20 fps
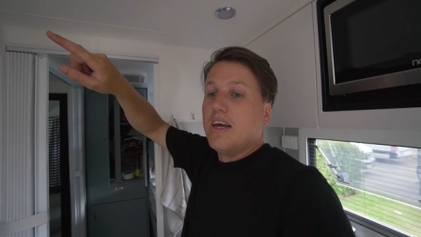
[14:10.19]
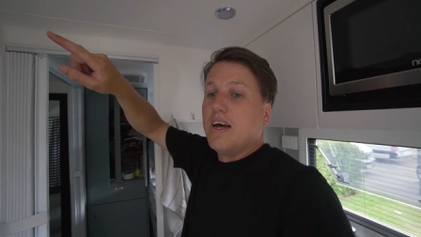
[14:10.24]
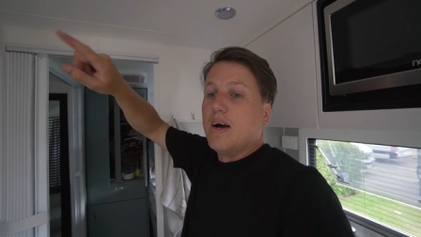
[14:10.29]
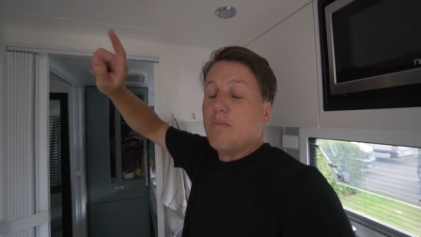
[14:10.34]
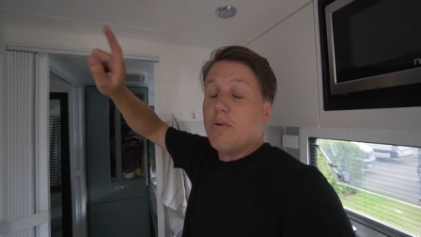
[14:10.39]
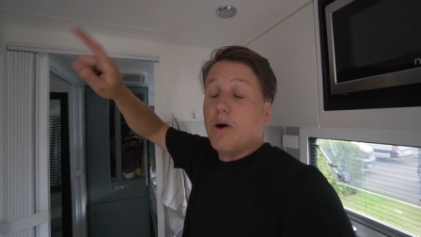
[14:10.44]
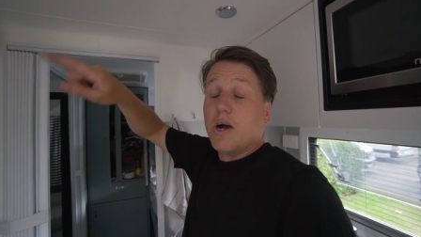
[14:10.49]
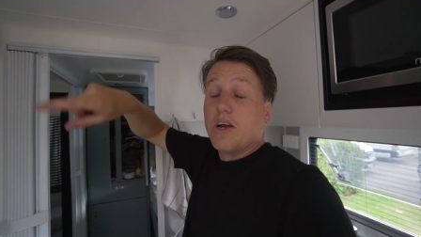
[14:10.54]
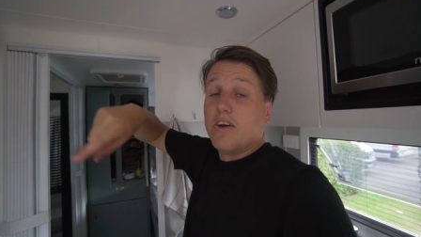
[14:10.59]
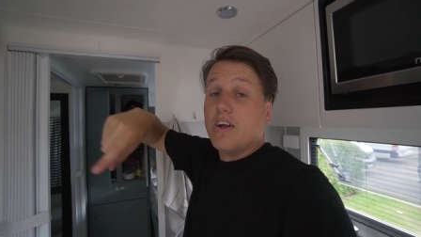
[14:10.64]
I'll
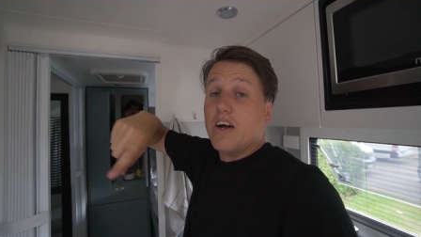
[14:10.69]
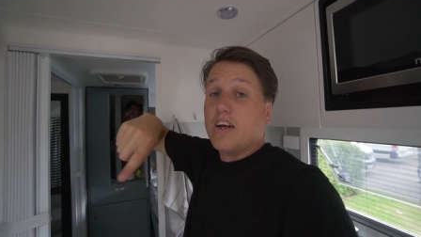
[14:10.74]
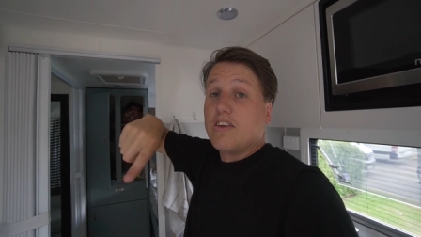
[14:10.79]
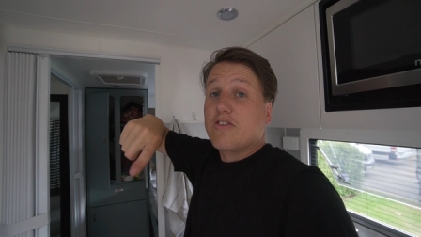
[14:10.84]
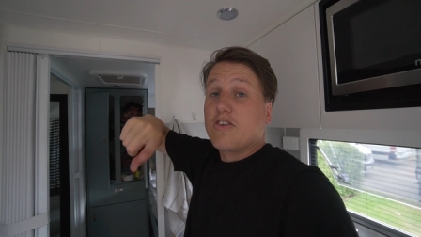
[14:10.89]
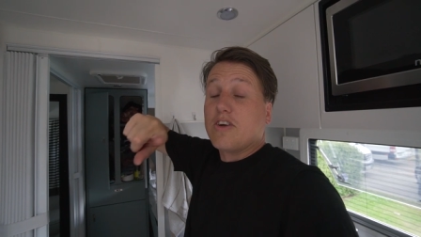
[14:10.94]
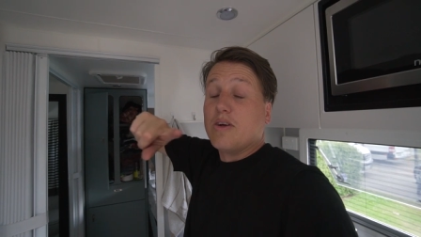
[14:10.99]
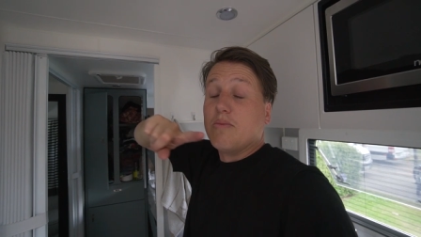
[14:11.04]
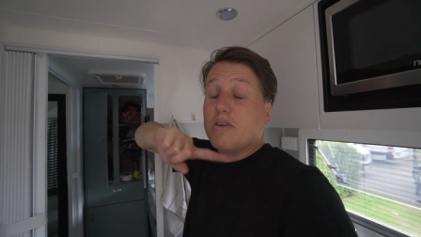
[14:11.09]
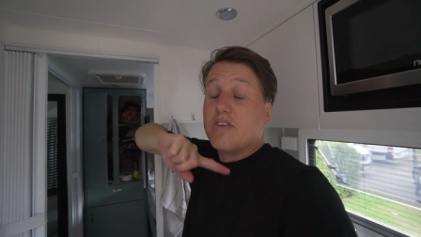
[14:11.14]
buy you an ice
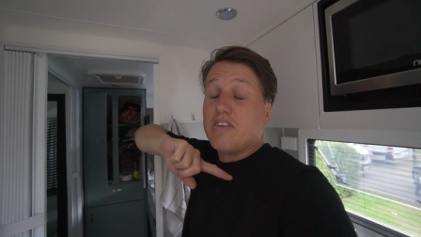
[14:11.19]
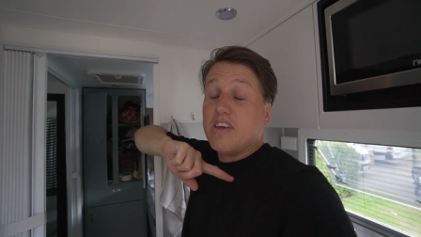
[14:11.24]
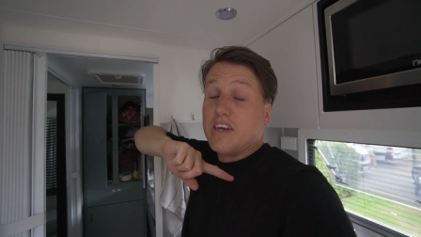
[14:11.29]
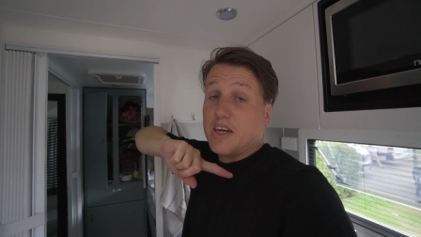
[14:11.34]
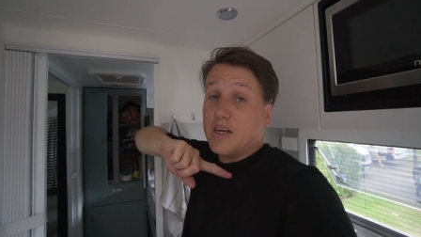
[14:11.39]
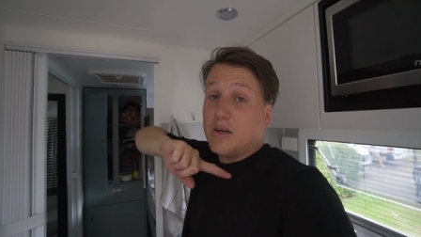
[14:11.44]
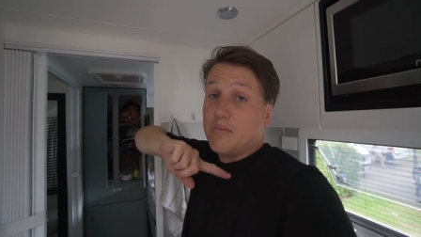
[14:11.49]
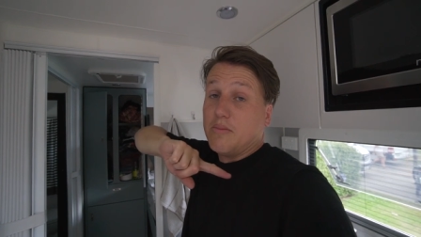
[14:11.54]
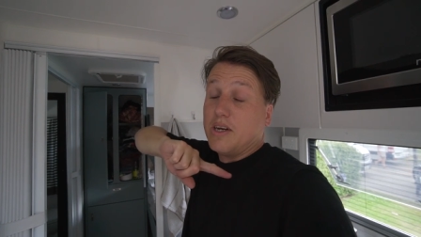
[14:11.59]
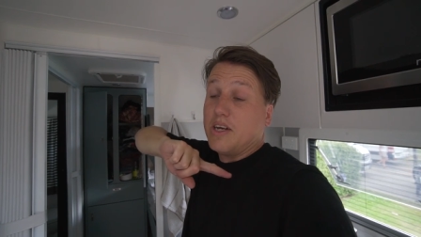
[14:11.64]
cream and
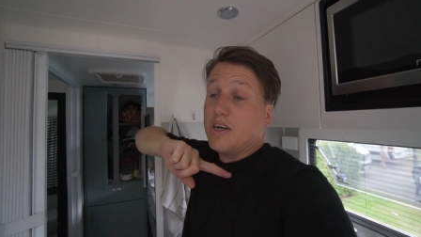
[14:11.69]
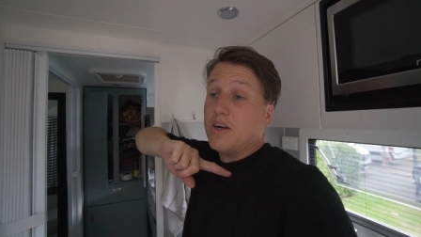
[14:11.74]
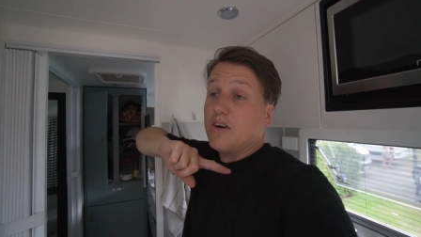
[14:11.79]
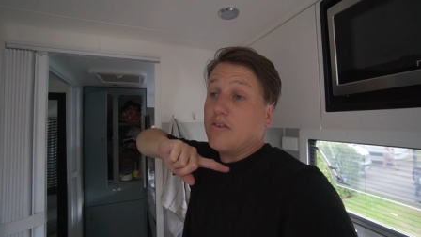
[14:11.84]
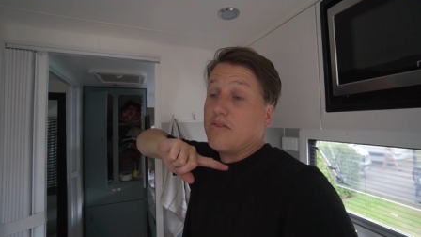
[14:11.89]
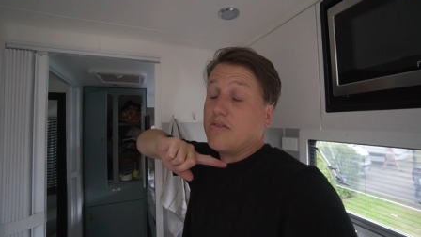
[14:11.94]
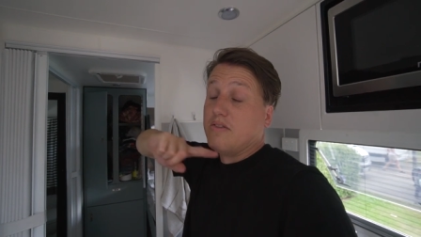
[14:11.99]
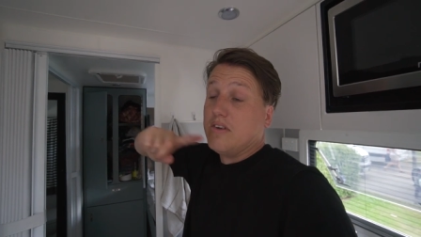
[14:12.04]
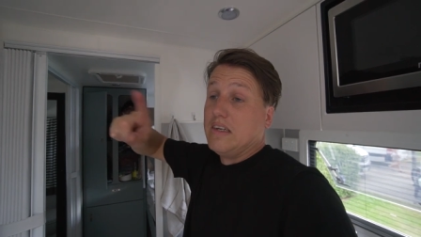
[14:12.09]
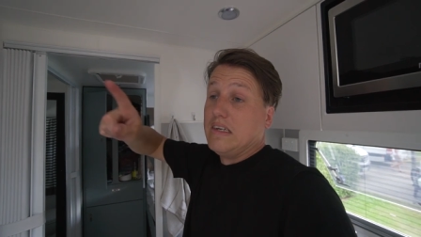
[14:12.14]
take you to mini
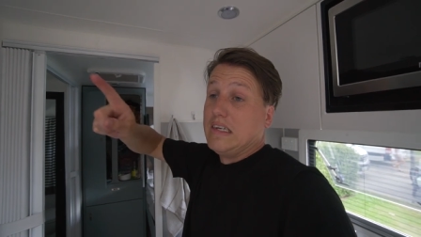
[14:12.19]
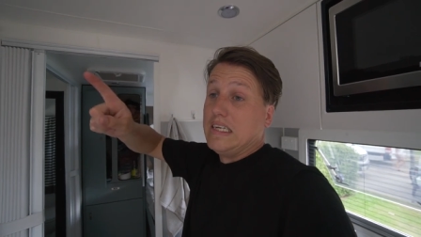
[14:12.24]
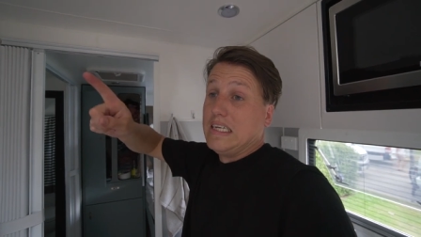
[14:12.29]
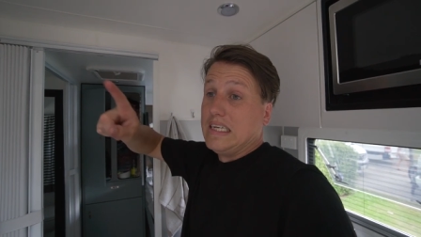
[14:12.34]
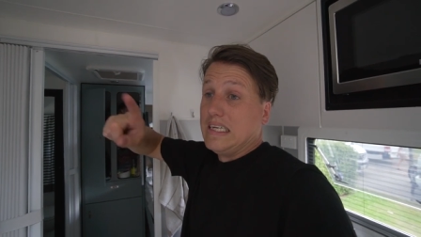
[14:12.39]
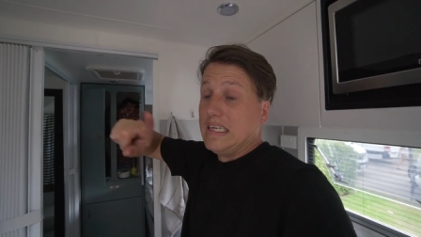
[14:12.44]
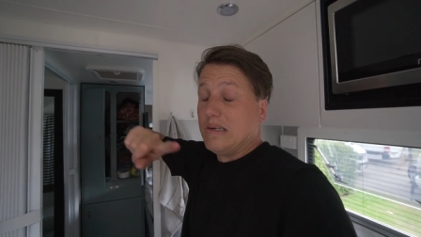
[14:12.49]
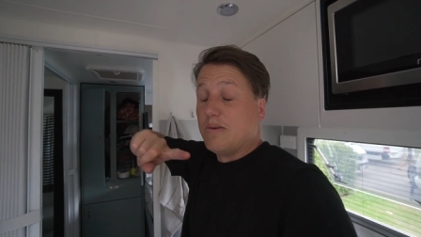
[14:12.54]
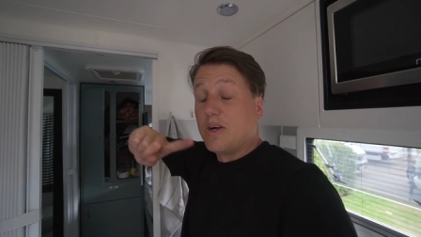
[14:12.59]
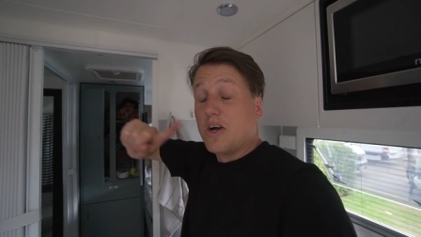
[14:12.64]
golf.
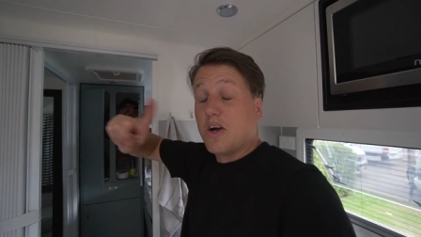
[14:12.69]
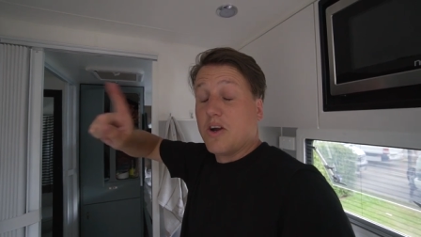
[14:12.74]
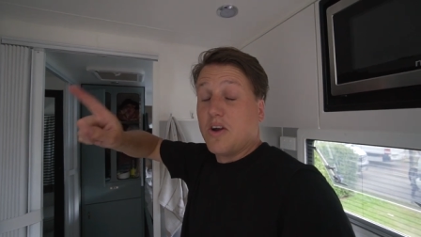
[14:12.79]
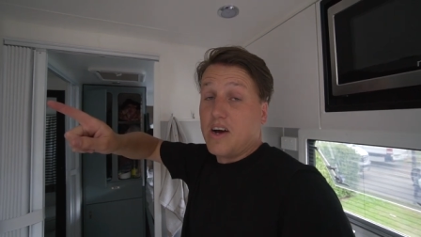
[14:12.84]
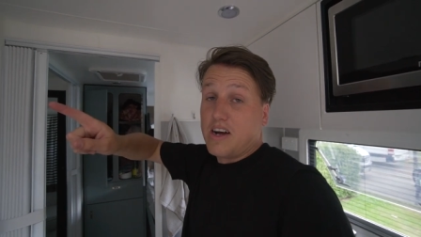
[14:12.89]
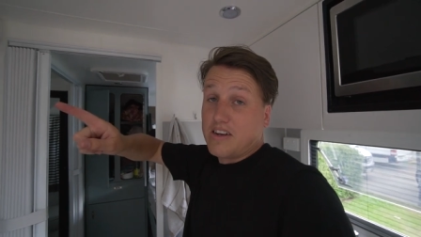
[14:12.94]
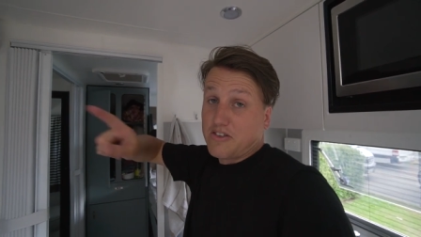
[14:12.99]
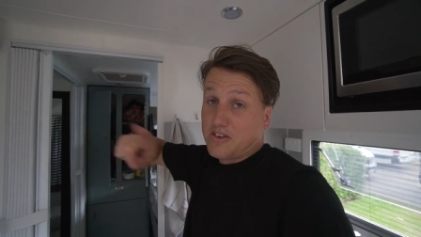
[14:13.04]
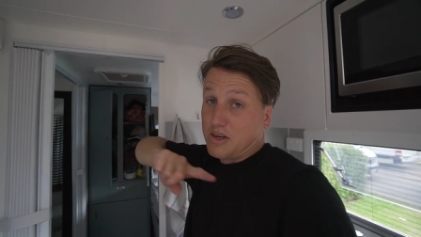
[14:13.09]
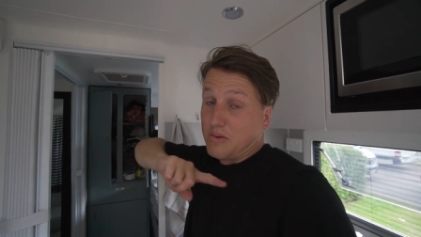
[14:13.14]
We got an
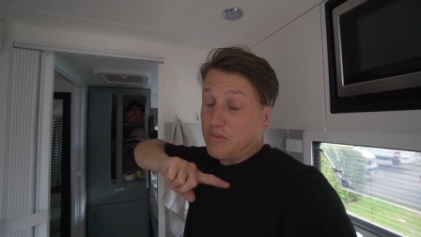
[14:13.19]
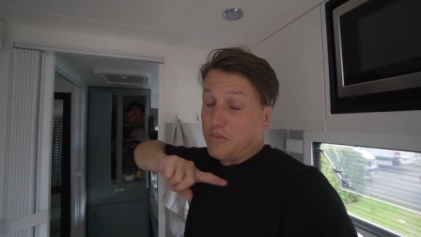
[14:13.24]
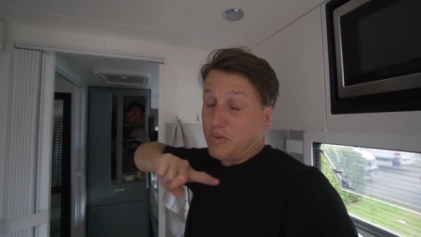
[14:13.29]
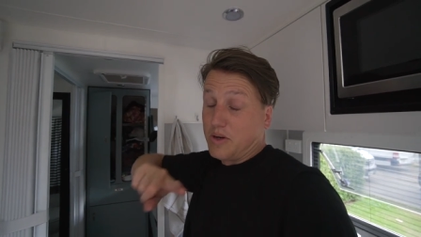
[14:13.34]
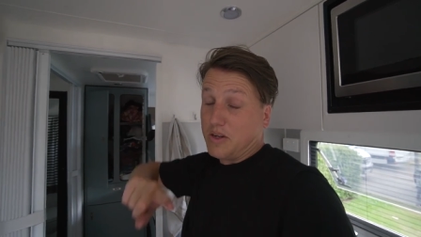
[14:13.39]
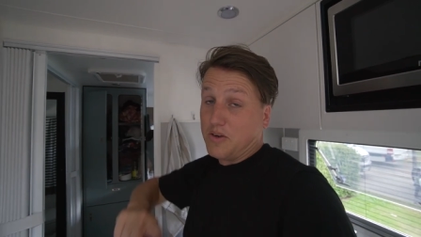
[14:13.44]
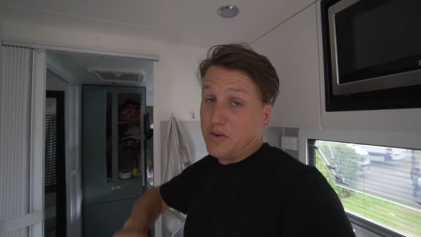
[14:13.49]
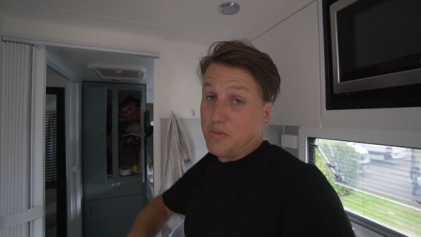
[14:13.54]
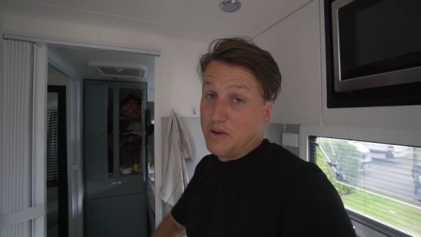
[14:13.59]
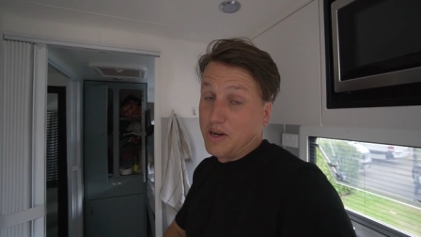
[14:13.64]
ice cream, we
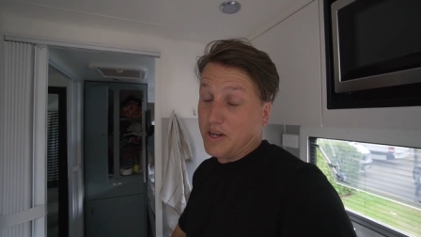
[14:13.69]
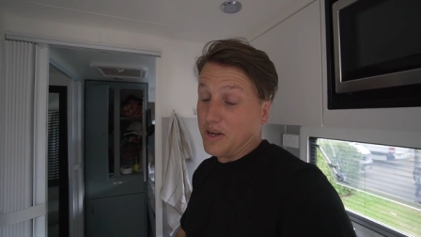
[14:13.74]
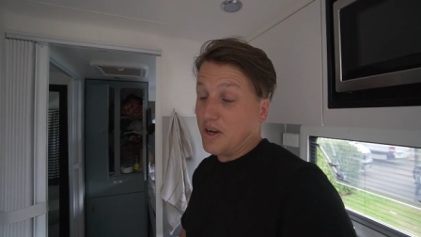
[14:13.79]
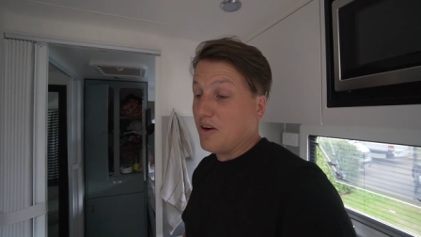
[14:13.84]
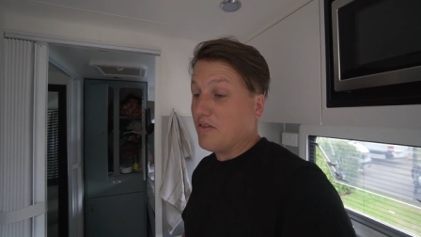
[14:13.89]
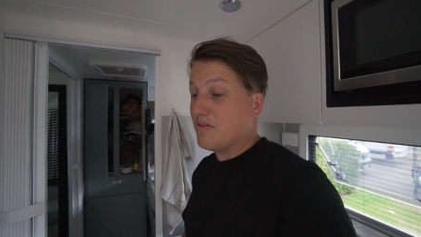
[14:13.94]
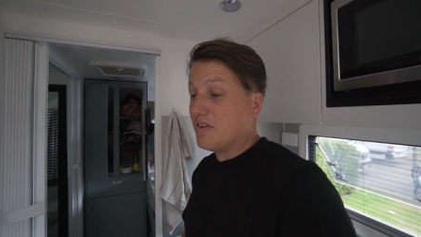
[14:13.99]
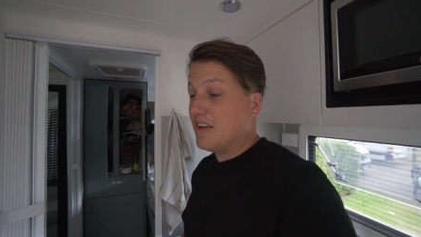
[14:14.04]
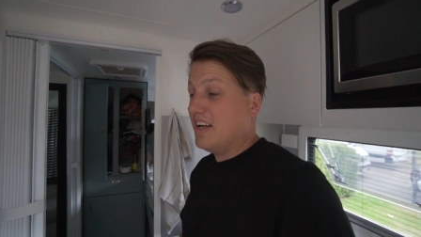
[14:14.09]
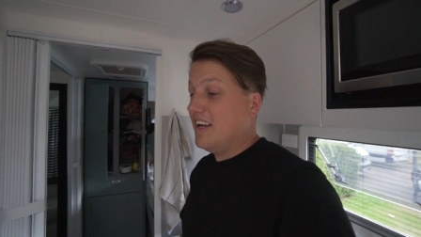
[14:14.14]
didn't do mini
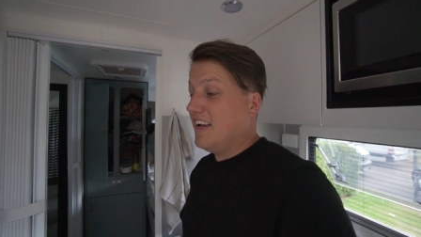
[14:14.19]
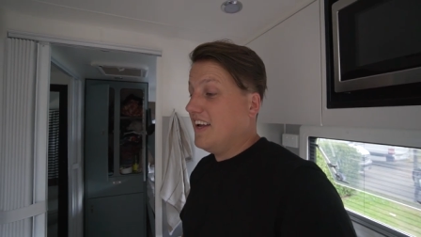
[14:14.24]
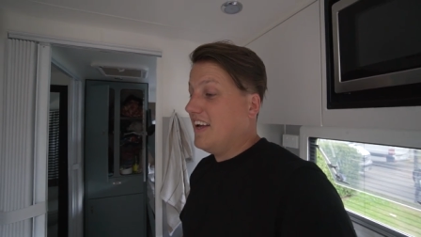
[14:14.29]
golf.